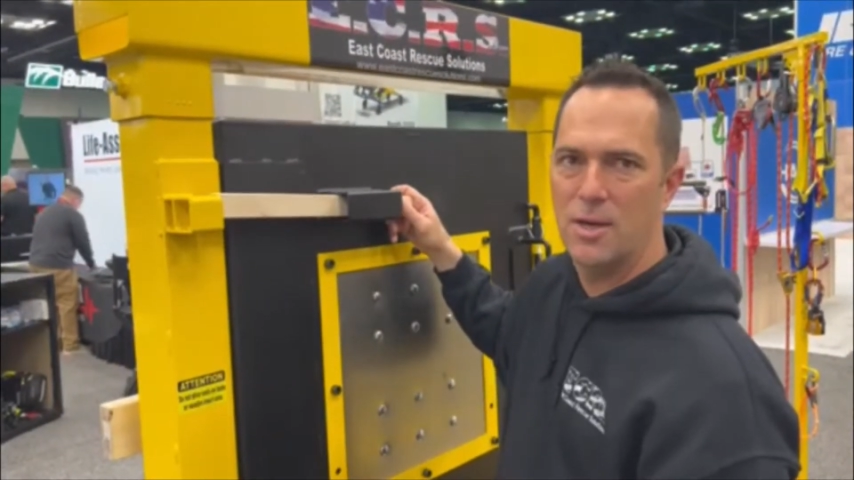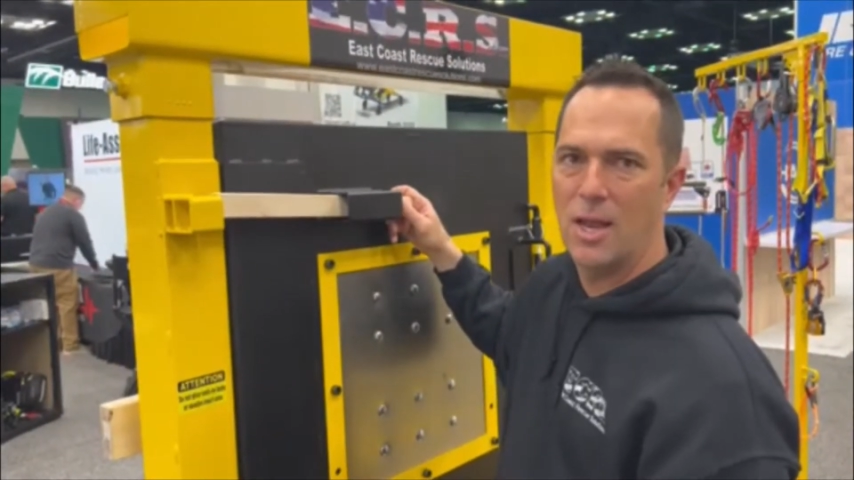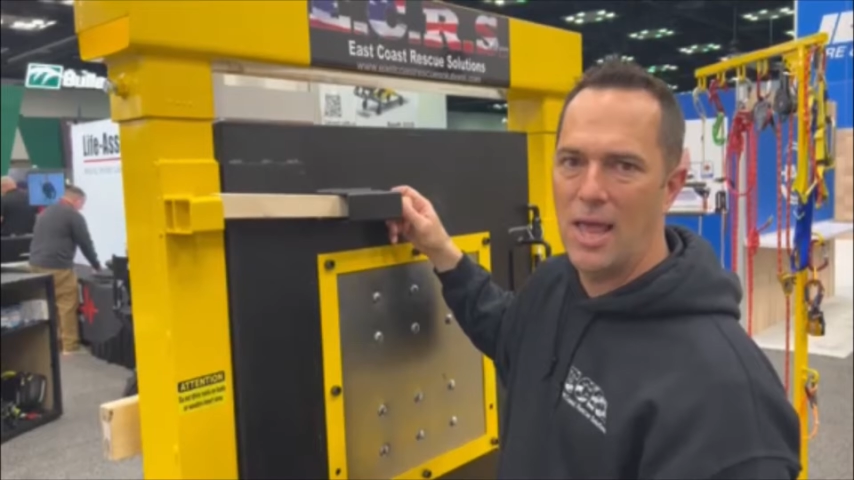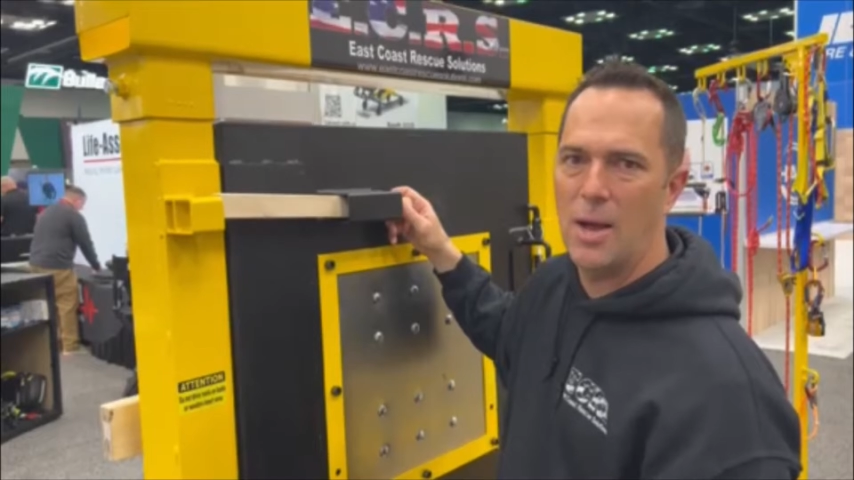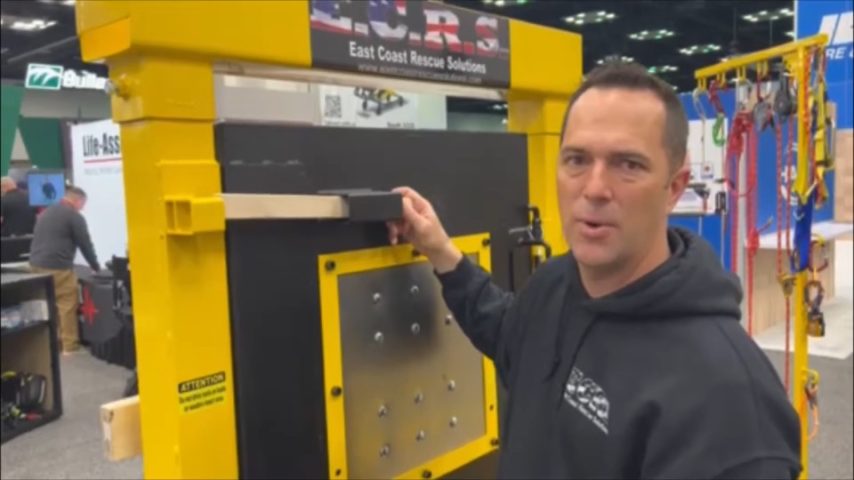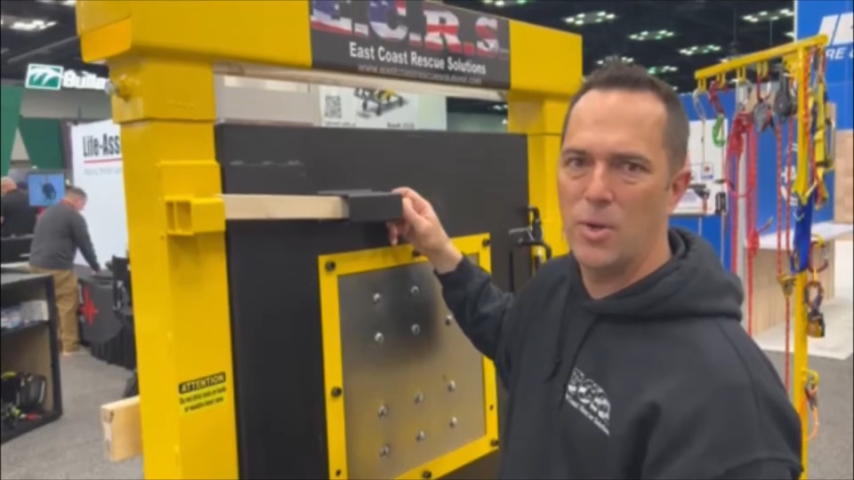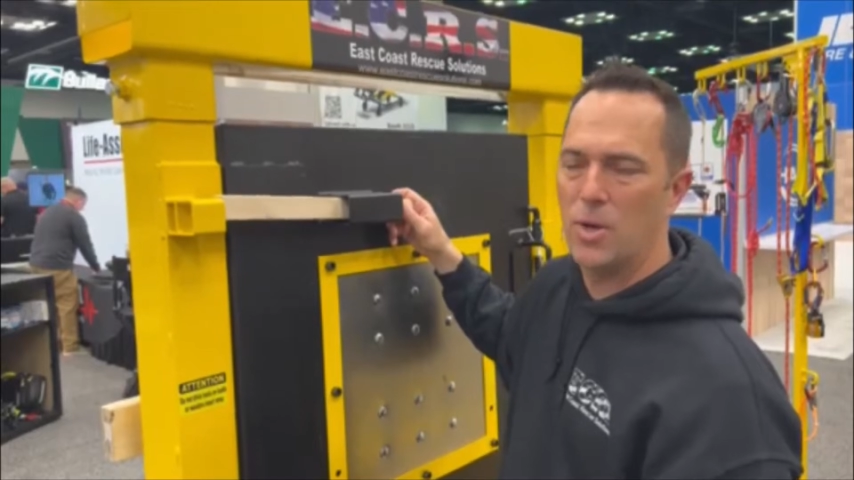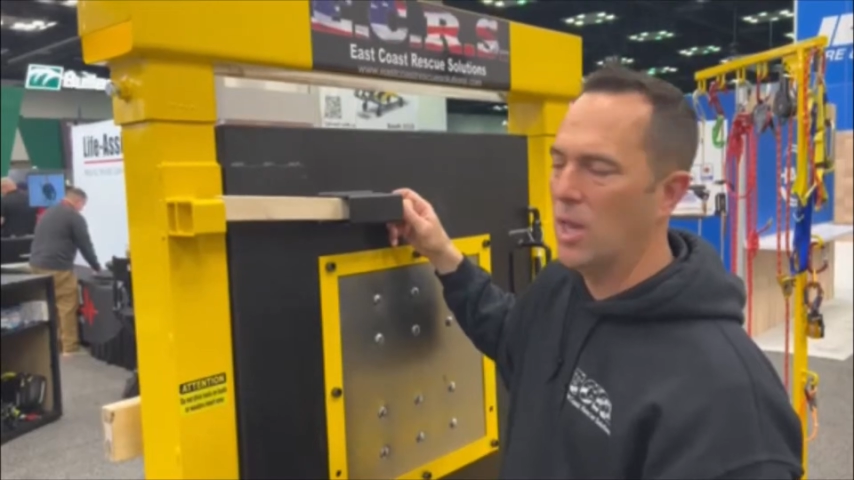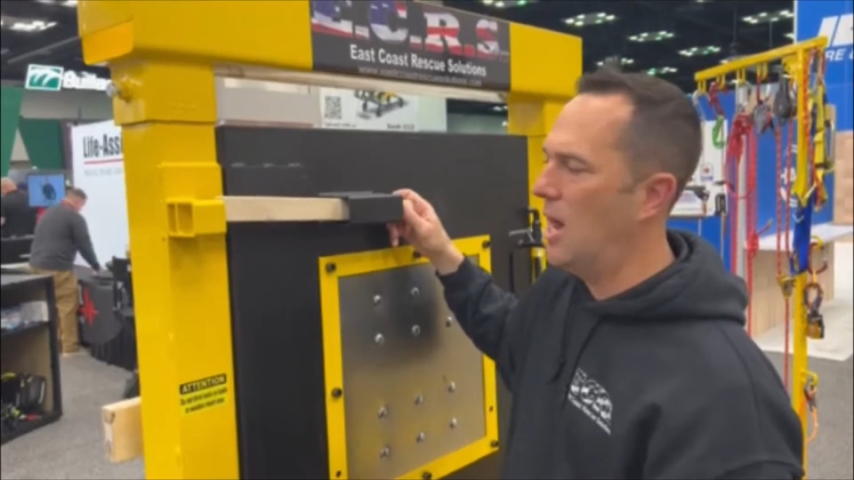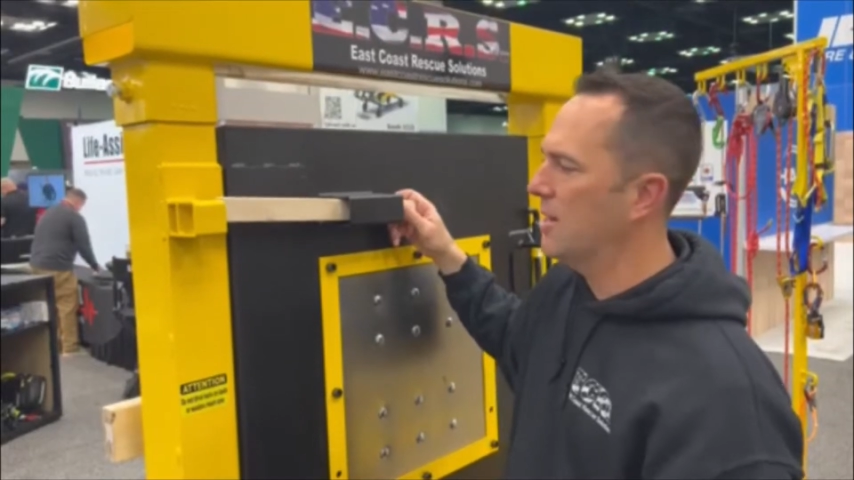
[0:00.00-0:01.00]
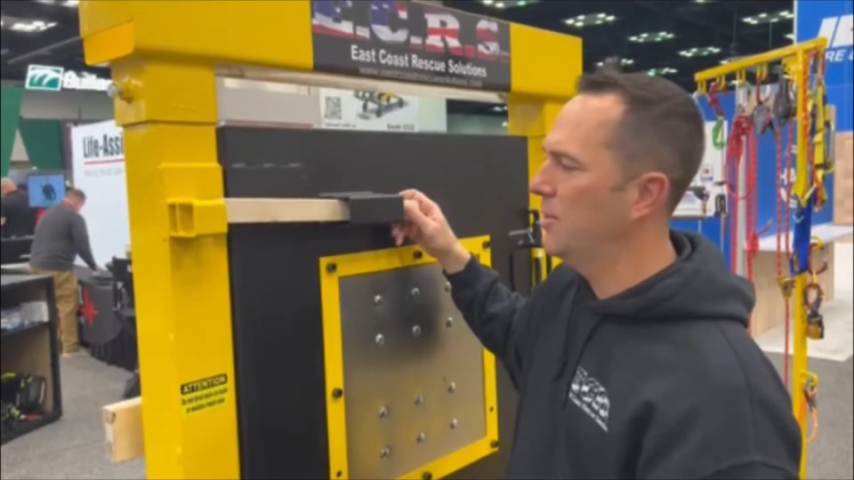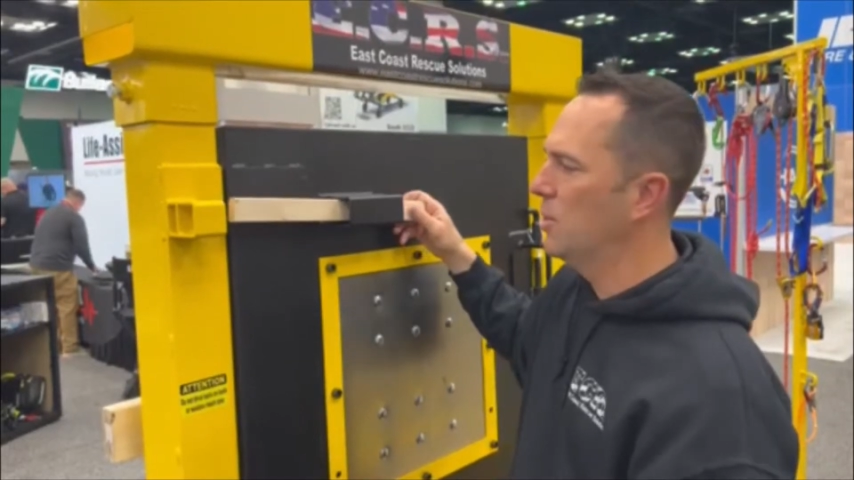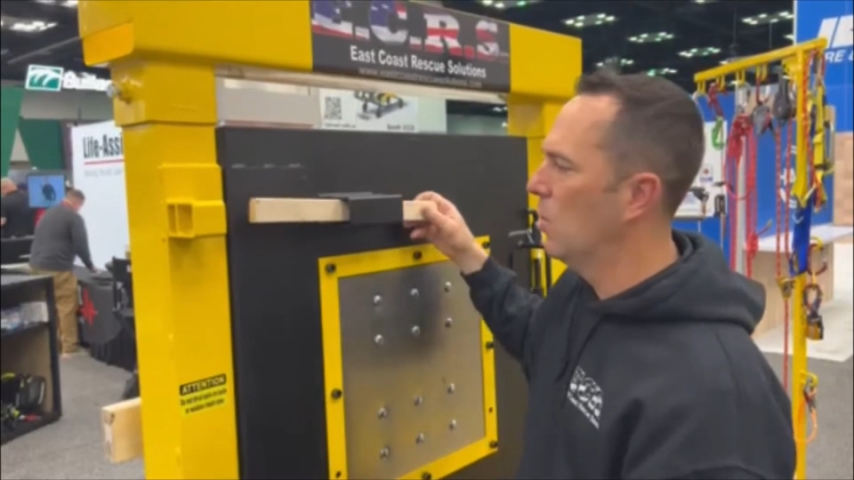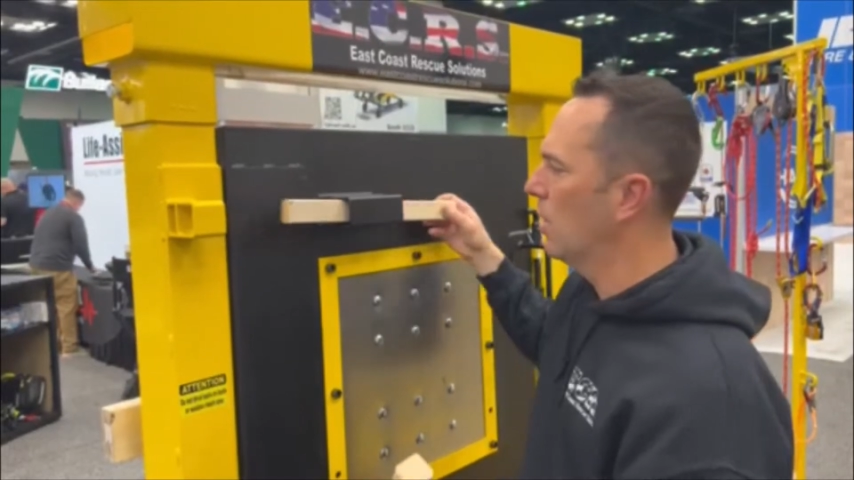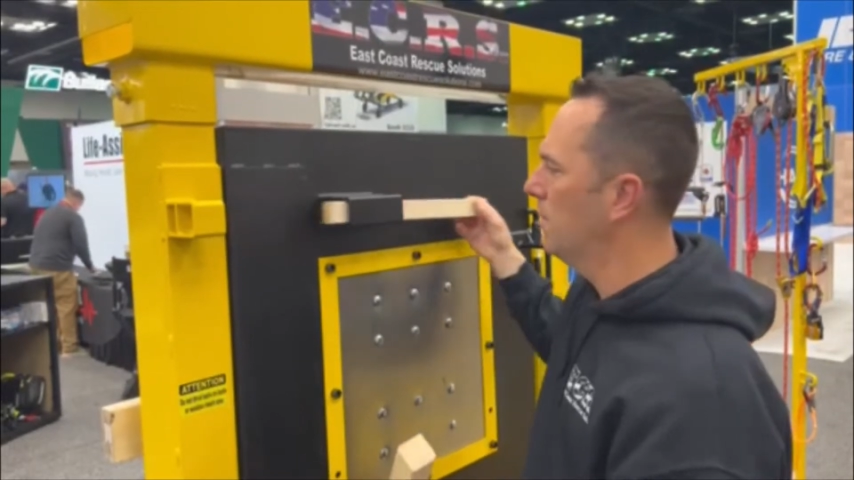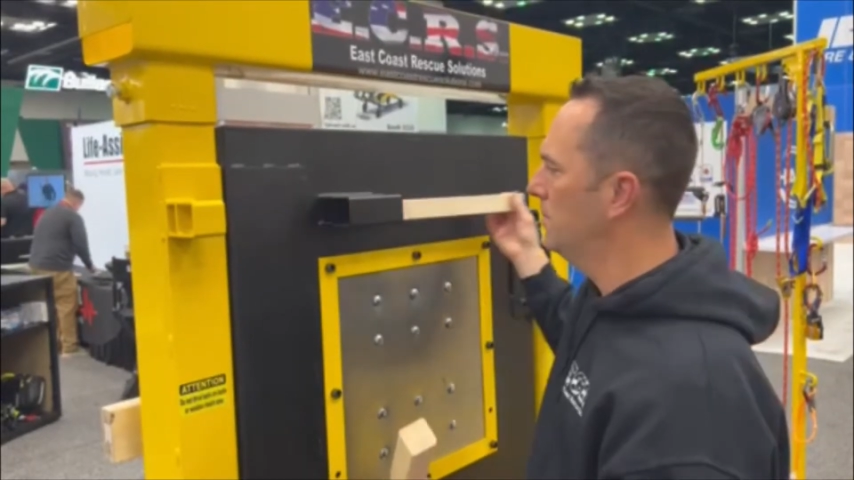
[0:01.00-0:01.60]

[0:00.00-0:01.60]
allowing you to lock the door.